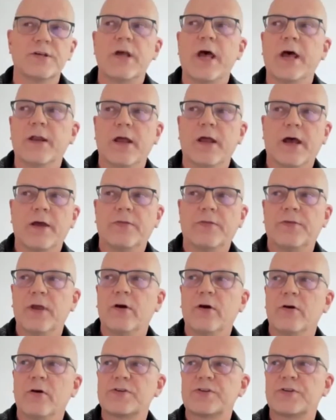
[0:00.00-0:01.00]
and I think
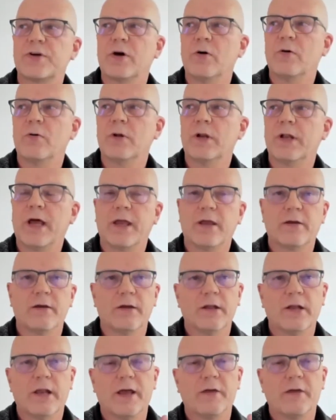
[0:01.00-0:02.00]
also like
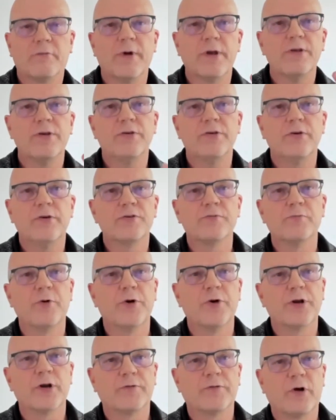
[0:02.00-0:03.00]
when you use
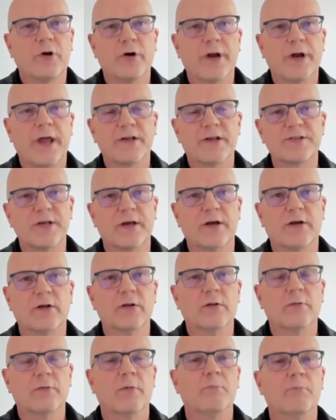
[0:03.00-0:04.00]
Word or
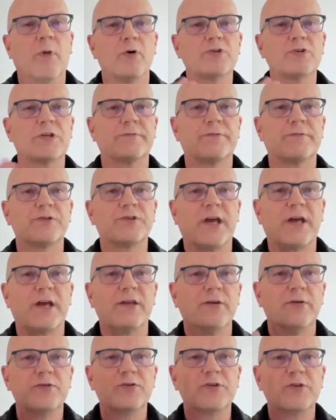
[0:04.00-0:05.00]
Excel, most of us can
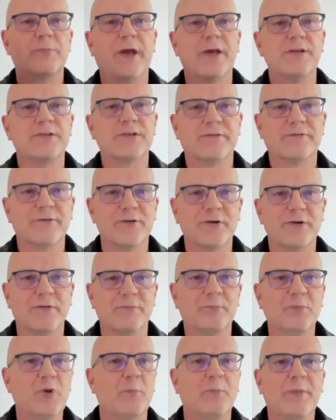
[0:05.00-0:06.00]
use the
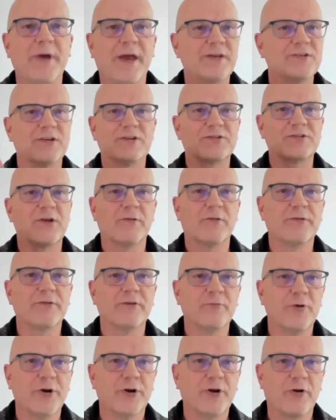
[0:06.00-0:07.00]
basic stuff in
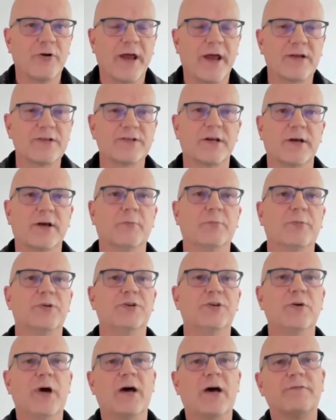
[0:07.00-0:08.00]
Word or Excel, but
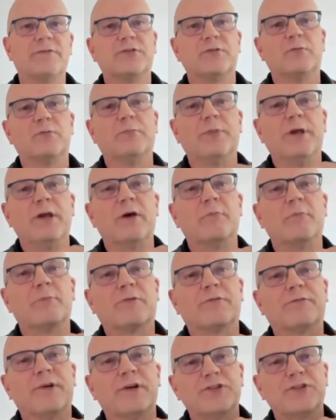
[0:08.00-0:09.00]
you have to be a
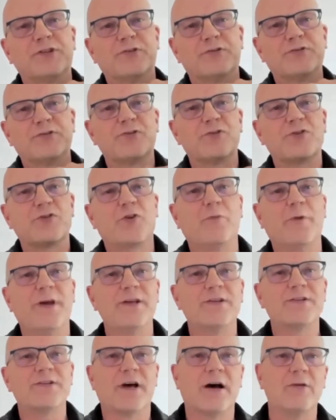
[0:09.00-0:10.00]
professional to
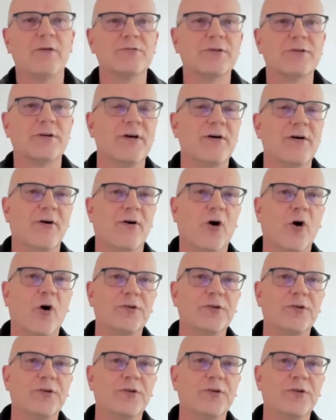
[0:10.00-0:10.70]
squeeze out all the